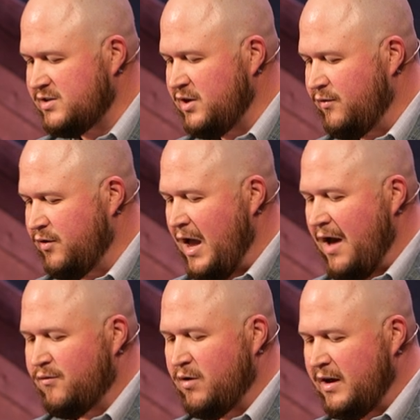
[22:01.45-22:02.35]
silver
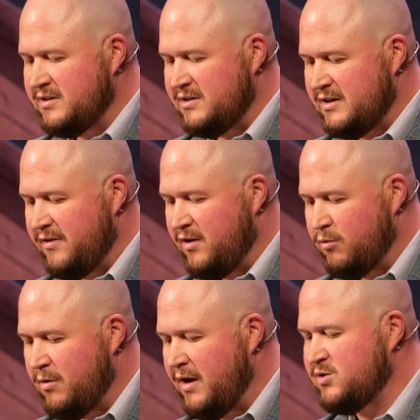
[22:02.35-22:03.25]
have rusted, and
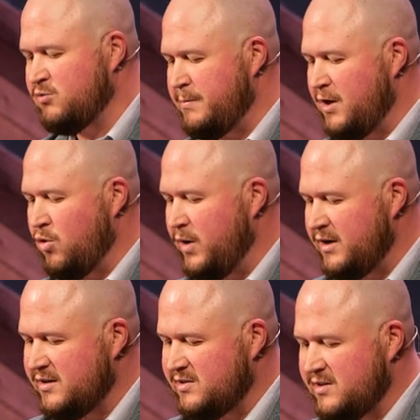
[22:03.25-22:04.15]
their rust will be a
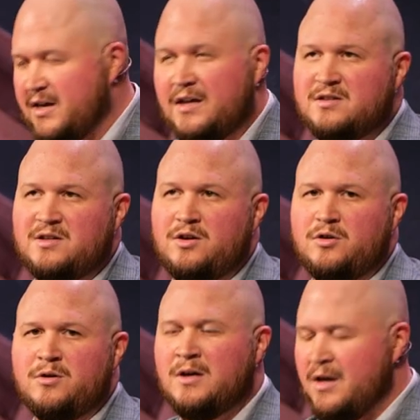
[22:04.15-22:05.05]
witness against
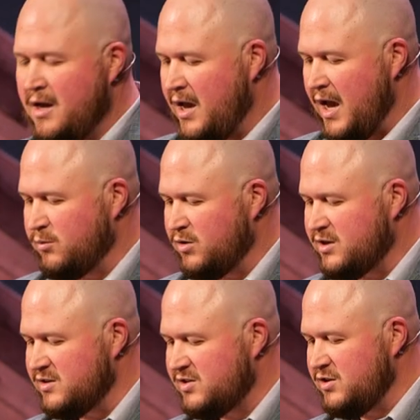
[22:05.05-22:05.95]
you, and will
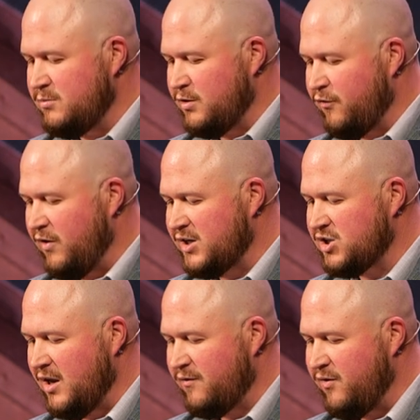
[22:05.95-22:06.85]
consume your
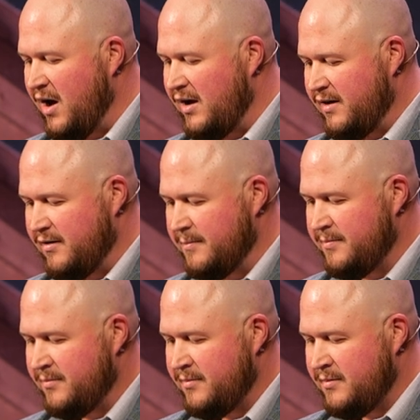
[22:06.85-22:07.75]
flesh like fire.
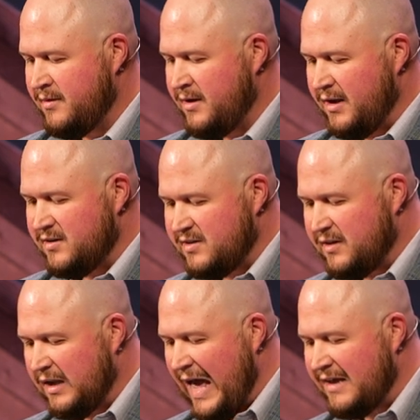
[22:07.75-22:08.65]
It is in
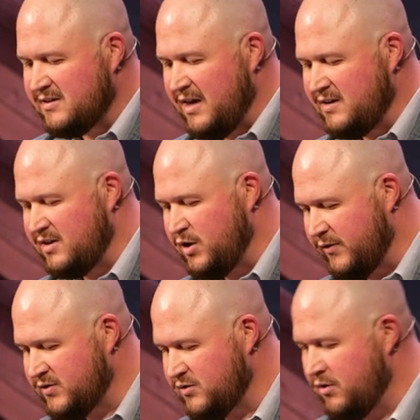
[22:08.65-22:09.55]
the last days that you
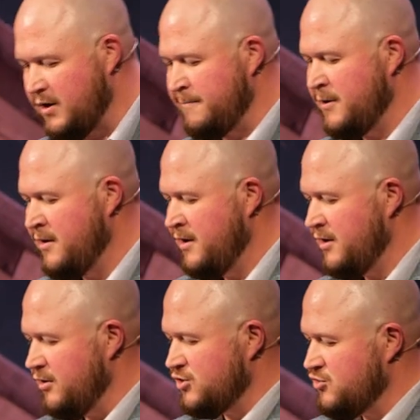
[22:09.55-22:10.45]
have stored up
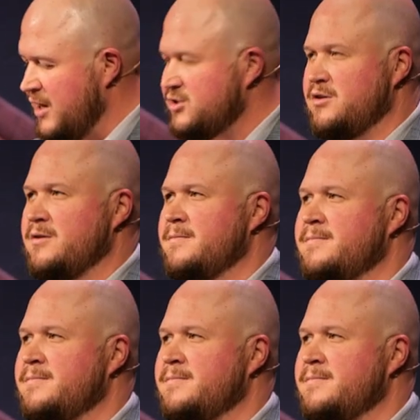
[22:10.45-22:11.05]
your treasure.